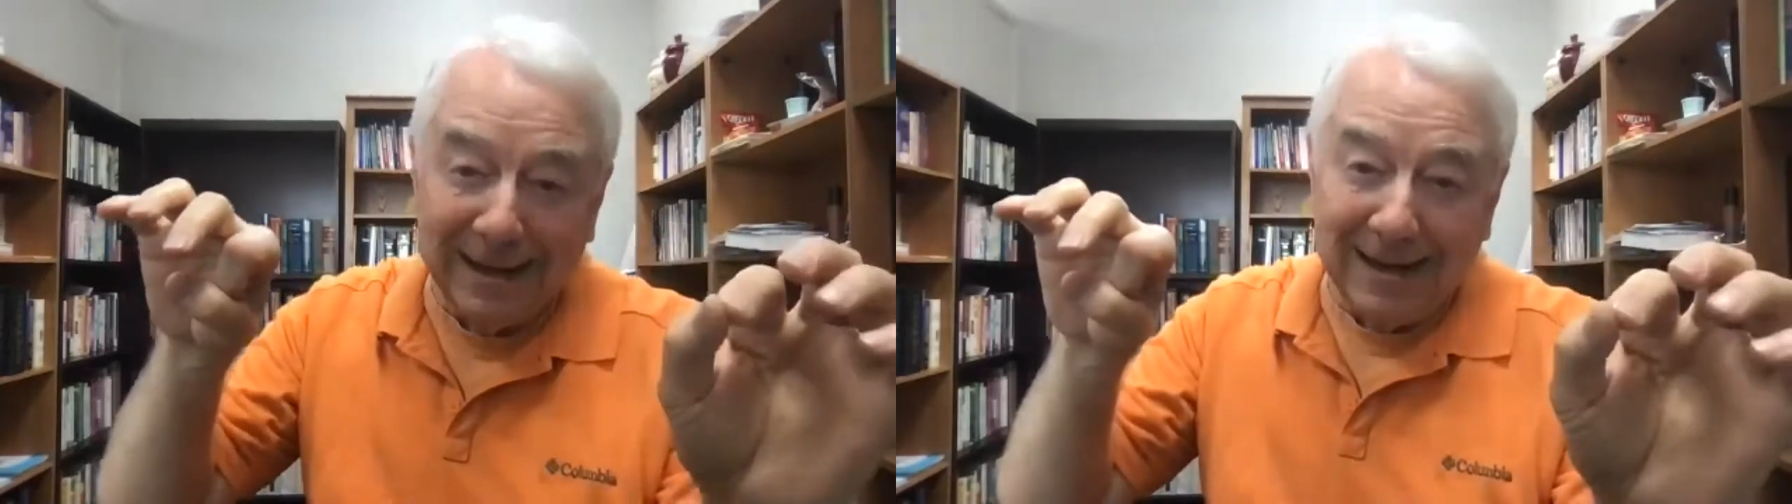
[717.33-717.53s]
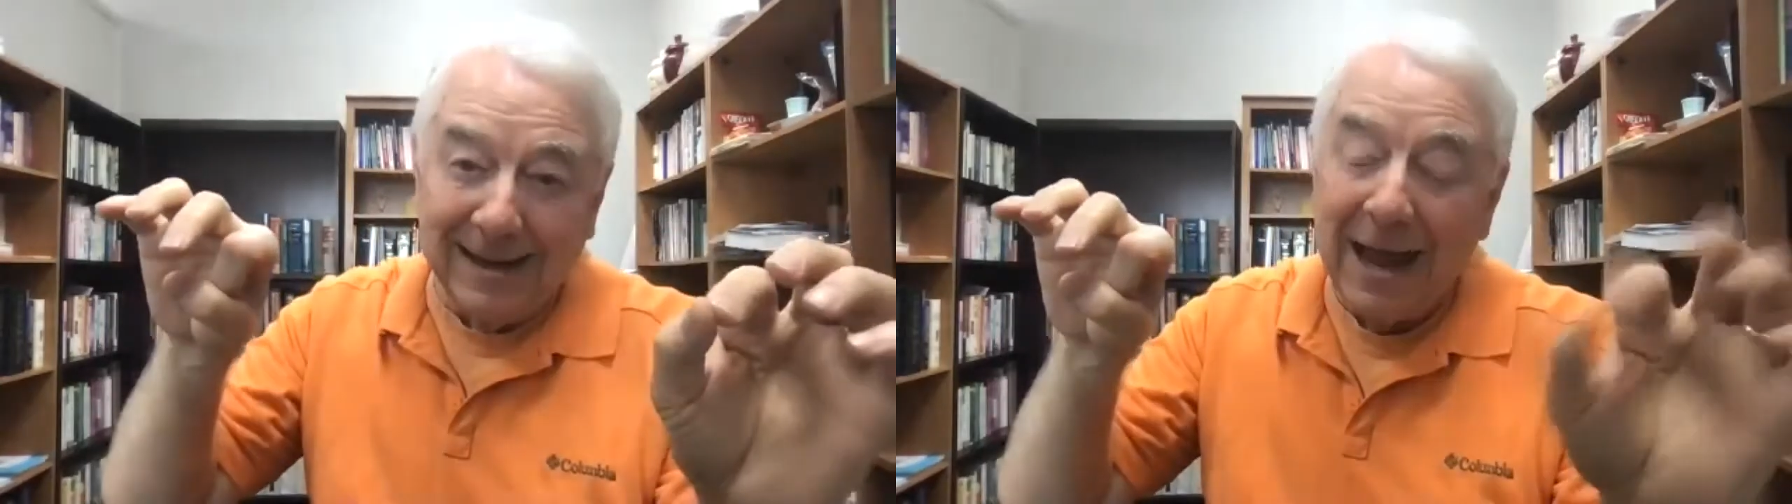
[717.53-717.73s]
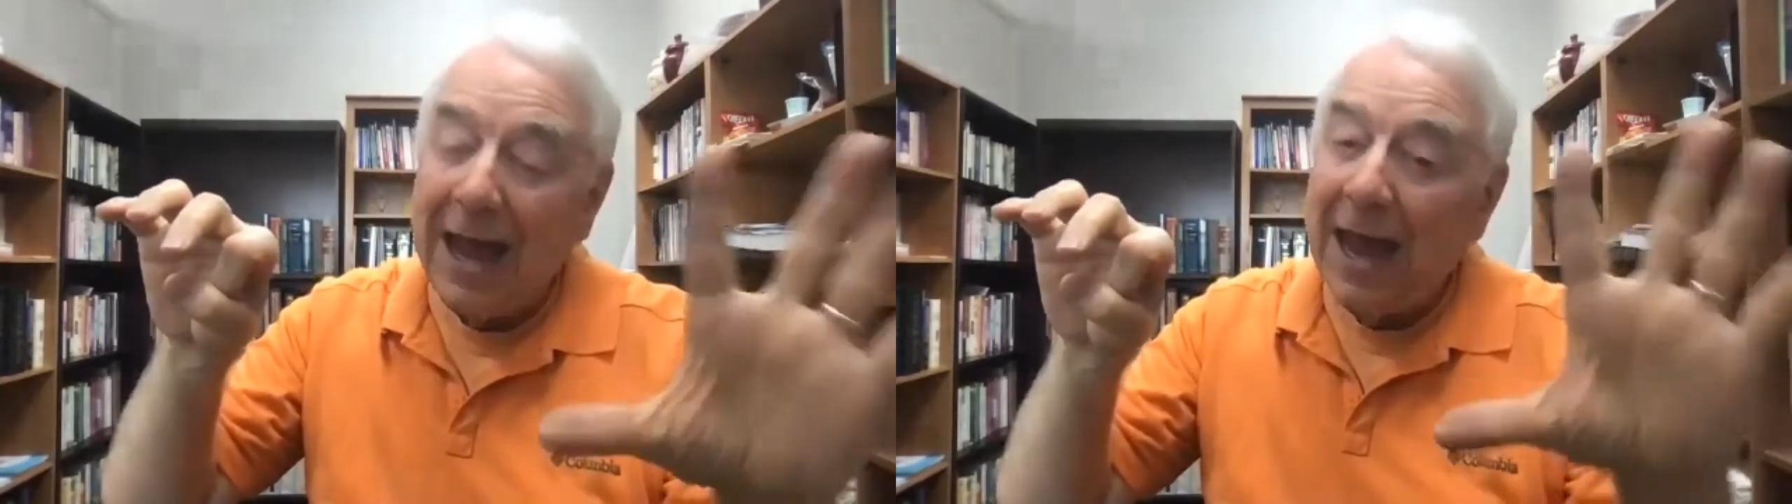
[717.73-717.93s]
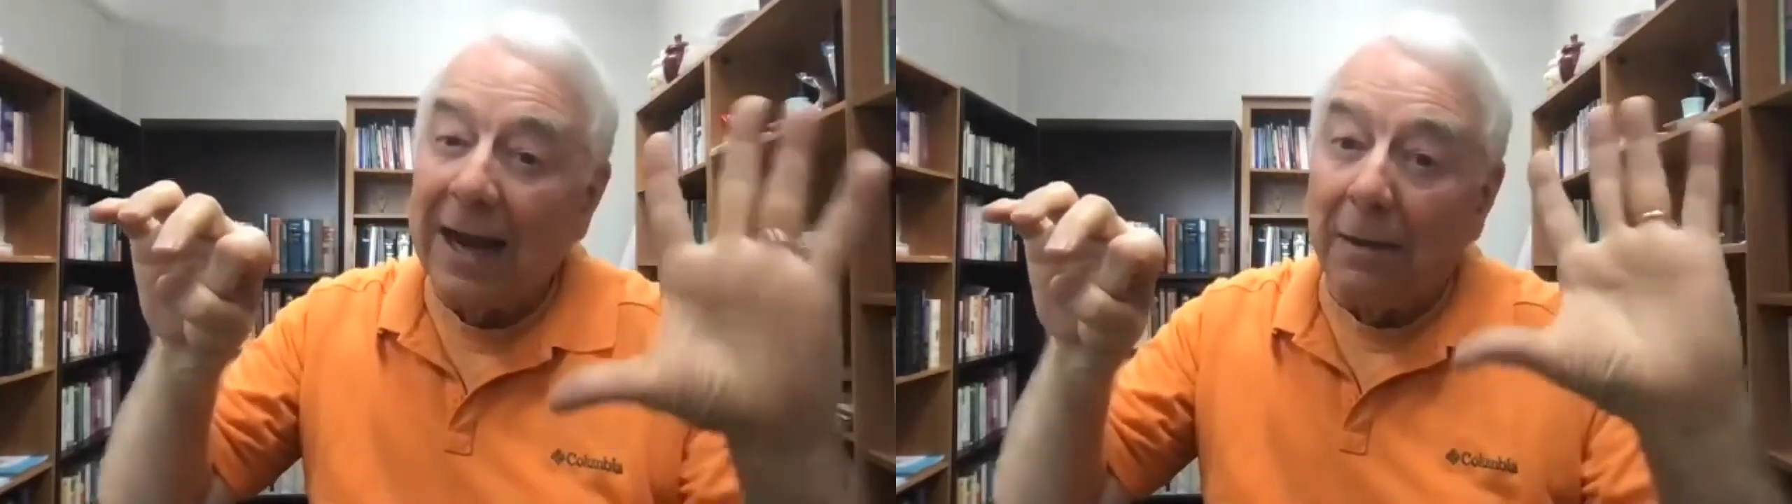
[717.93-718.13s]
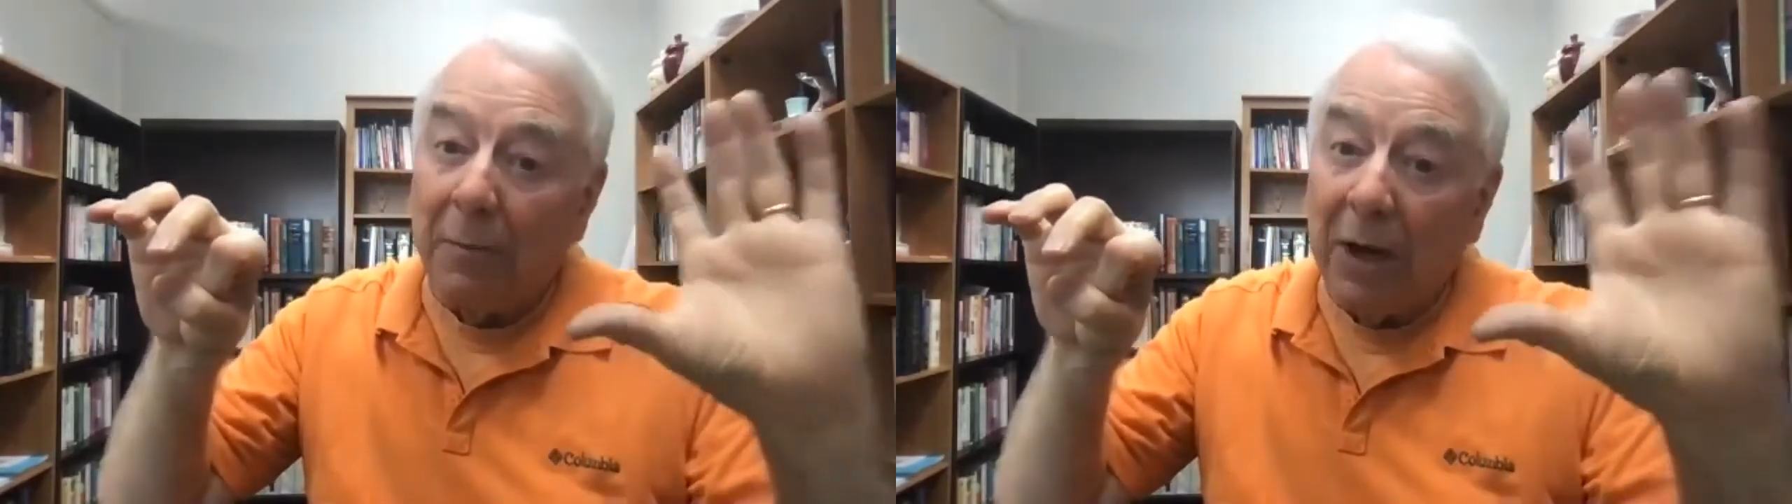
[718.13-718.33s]

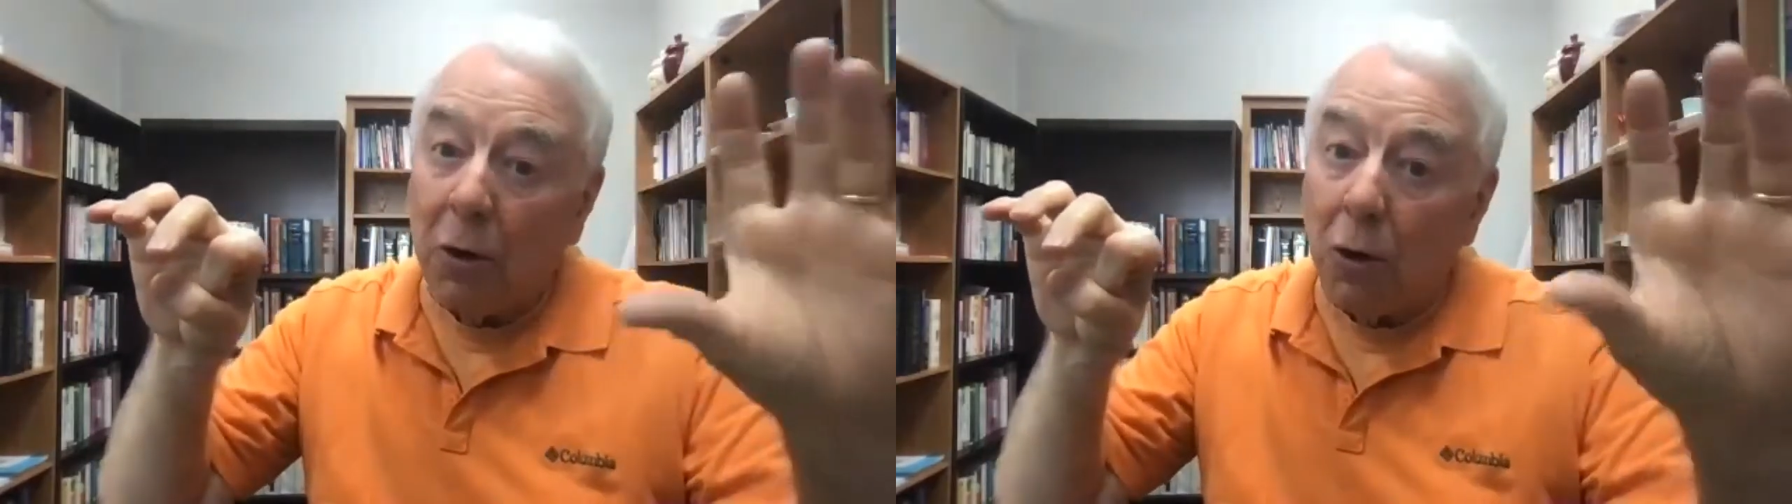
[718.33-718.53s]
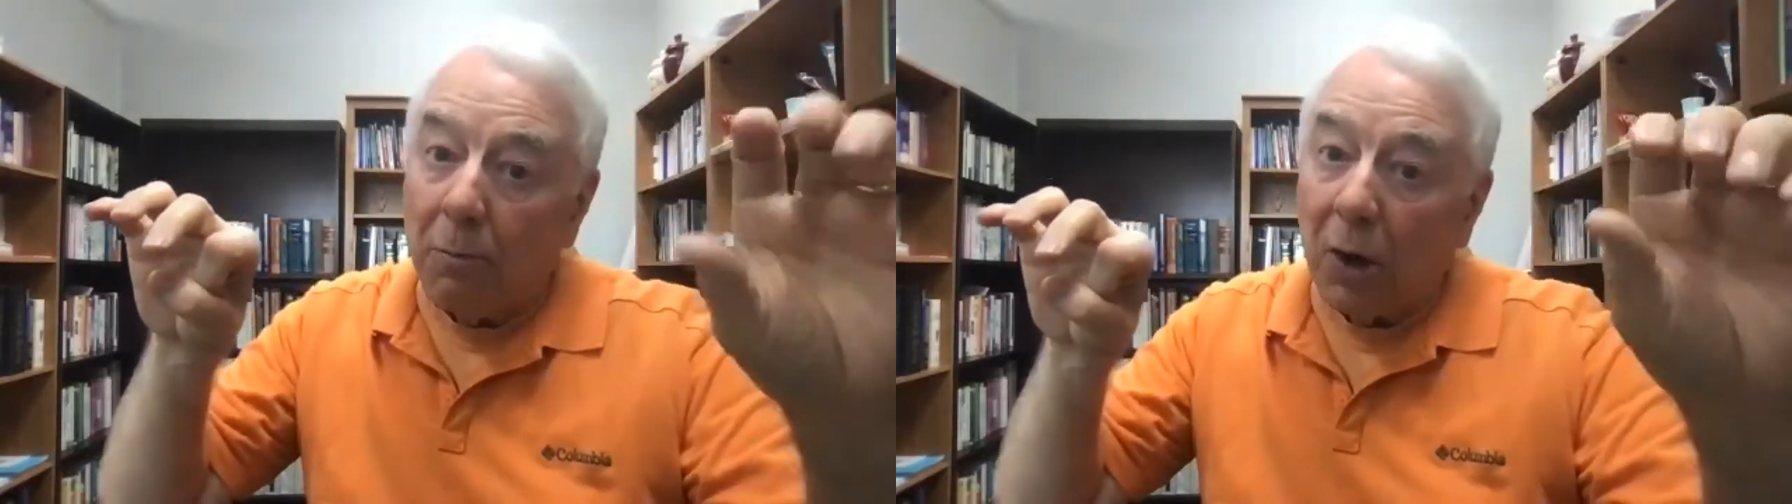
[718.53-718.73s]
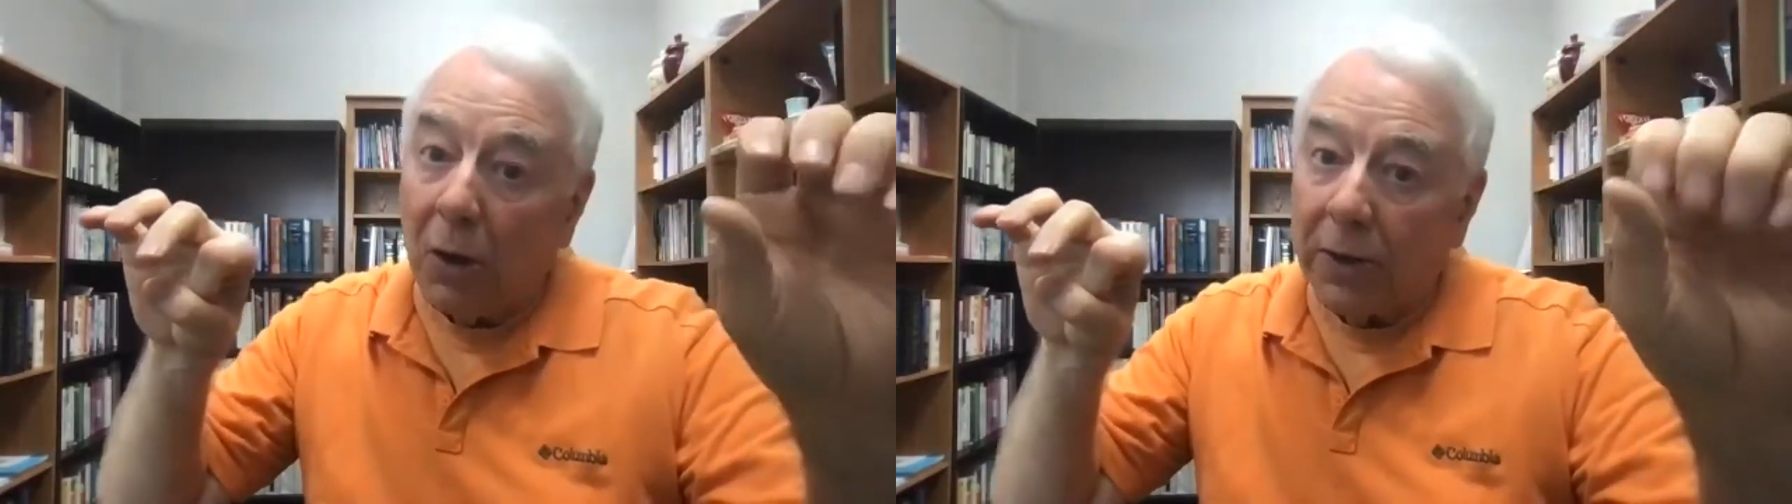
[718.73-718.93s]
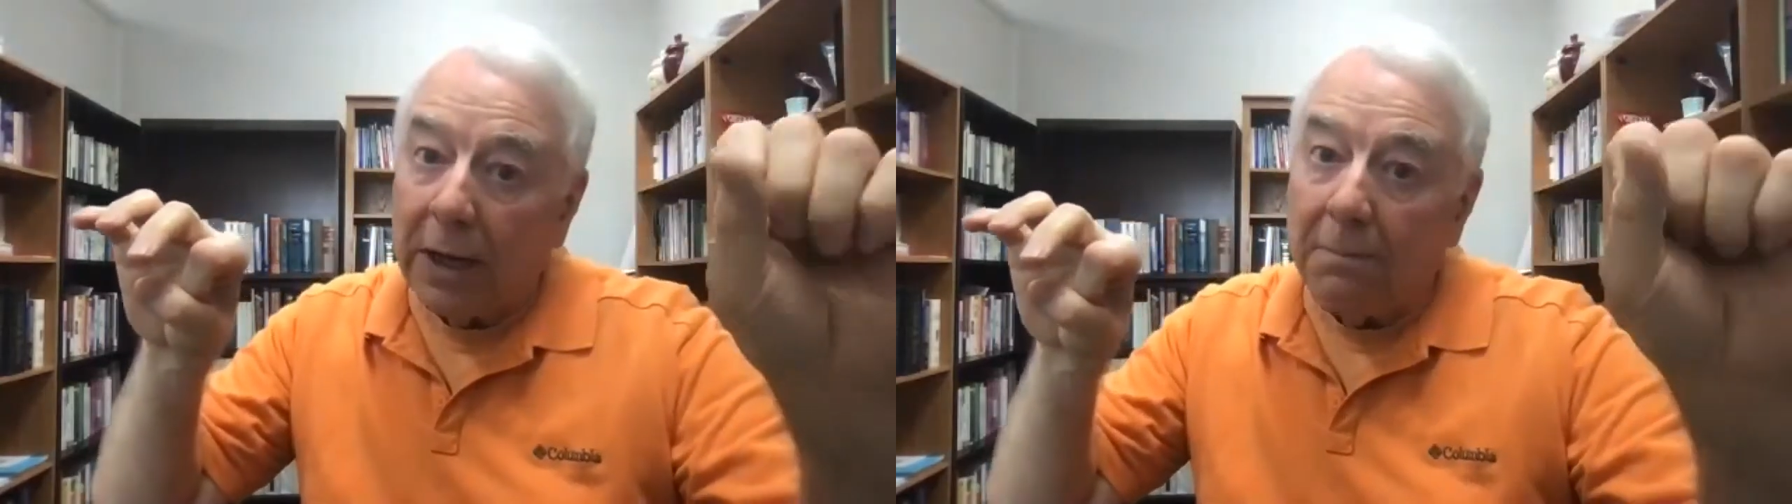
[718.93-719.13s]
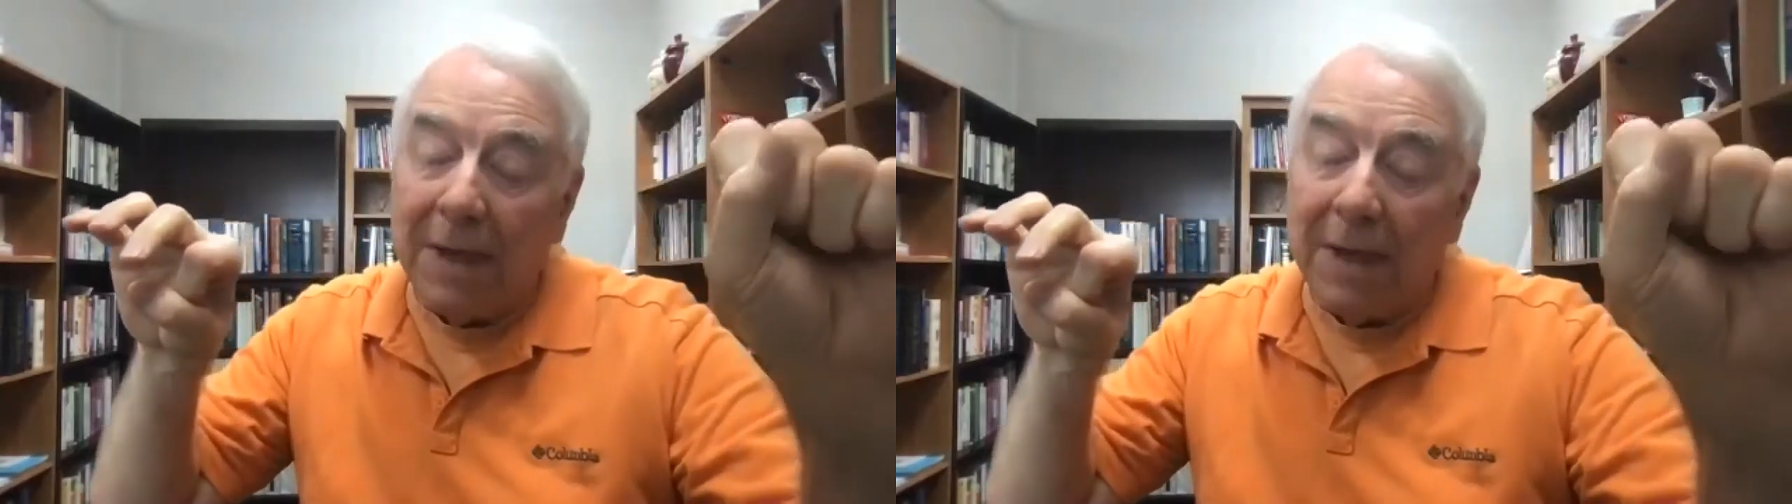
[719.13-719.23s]
And a big old bulky